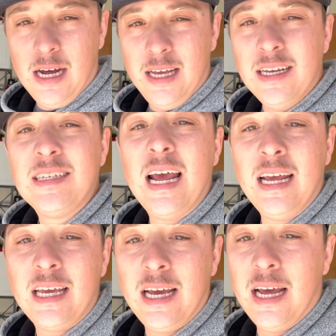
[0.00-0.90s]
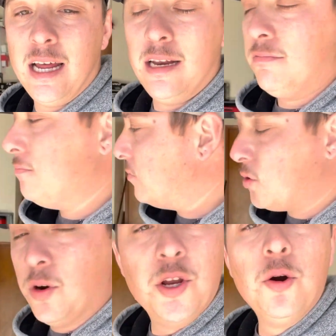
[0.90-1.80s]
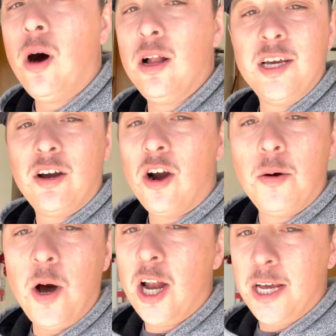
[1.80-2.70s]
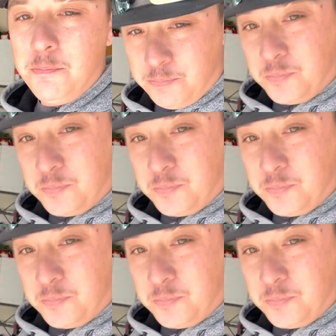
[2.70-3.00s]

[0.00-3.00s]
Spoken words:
intake and threw a new Holley carb on it.